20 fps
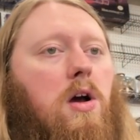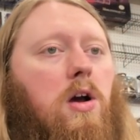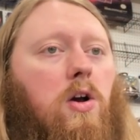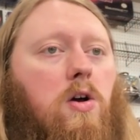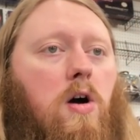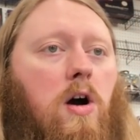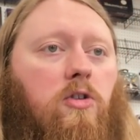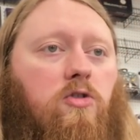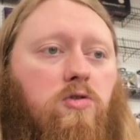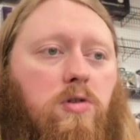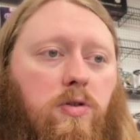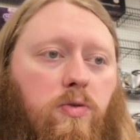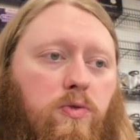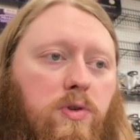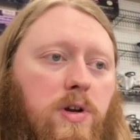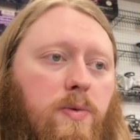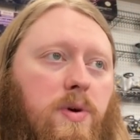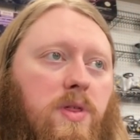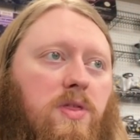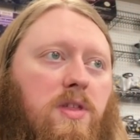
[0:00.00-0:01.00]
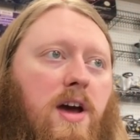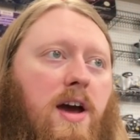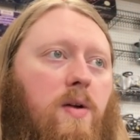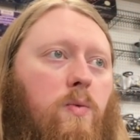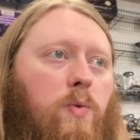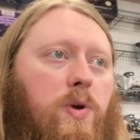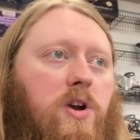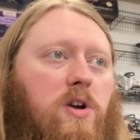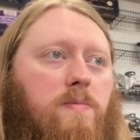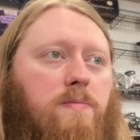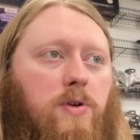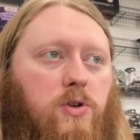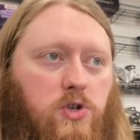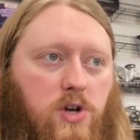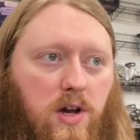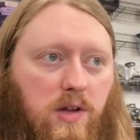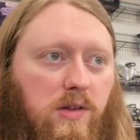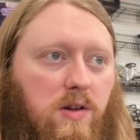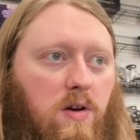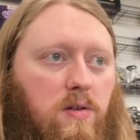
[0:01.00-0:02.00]
Contra three with that weird
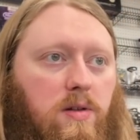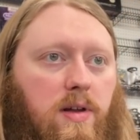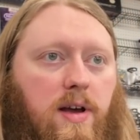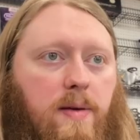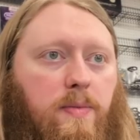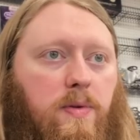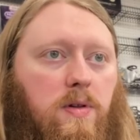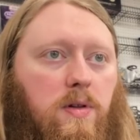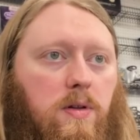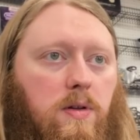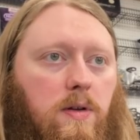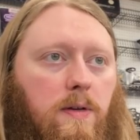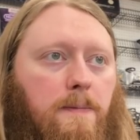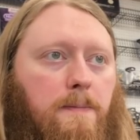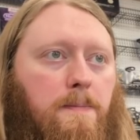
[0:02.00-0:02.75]
Majesco label,